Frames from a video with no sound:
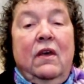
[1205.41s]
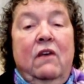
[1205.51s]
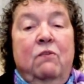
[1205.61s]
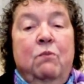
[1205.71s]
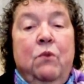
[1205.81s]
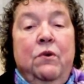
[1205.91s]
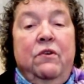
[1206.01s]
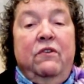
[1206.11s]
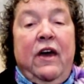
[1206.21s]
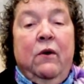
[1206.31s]
is more
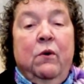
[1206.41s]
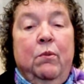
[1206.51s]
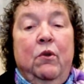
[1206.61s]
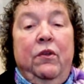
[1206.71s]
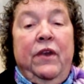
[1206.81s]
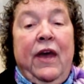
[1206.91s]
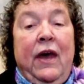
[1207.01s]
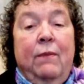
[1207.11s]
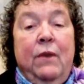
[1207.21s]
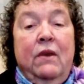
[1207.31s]
desirable than
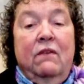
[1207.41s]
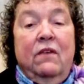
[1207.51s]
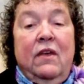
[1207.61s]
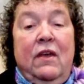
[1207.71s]
happiness,